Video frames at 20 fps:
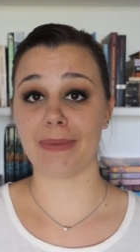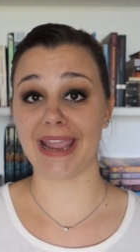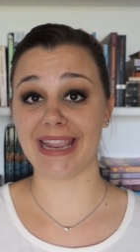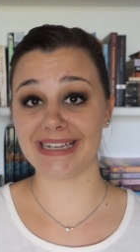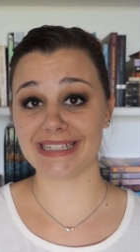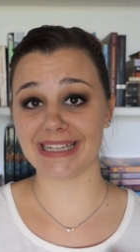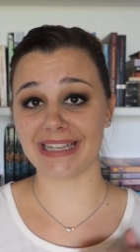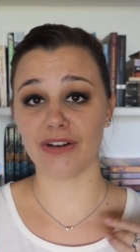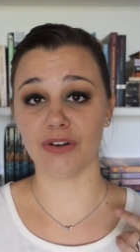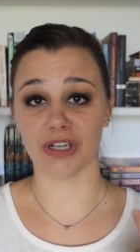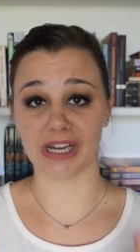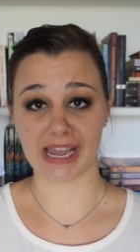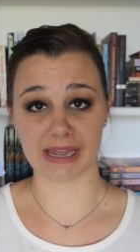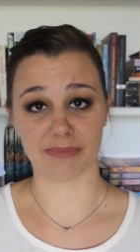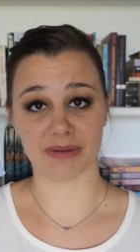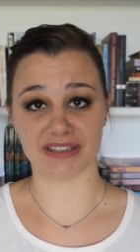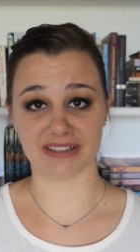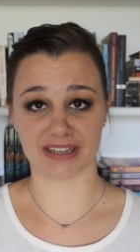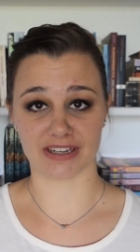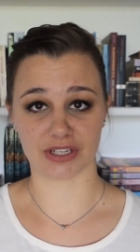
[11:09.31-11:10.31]
painting or
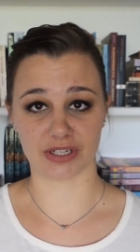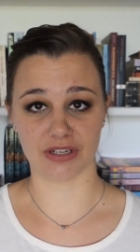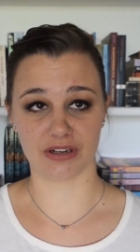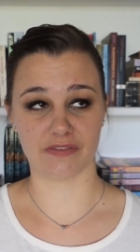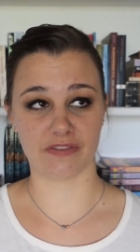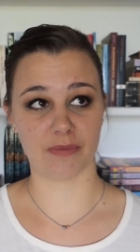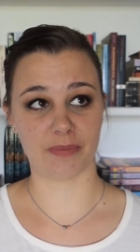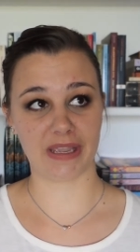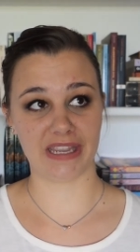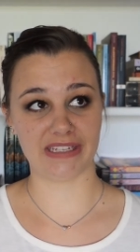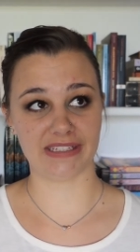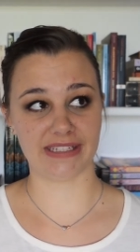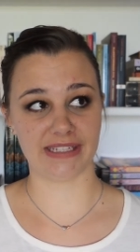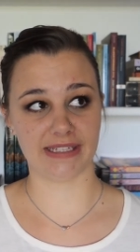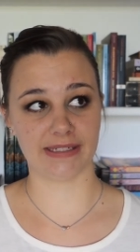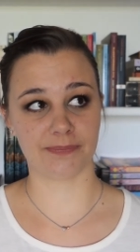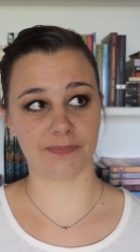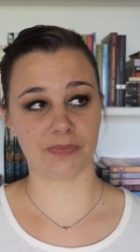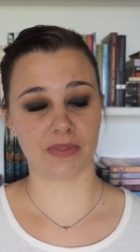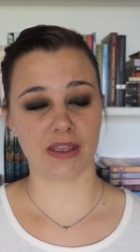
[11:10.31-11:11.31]
had possession of the
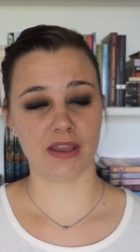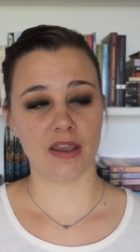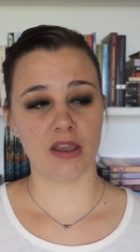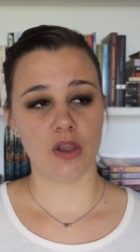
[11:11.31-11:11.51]
painting,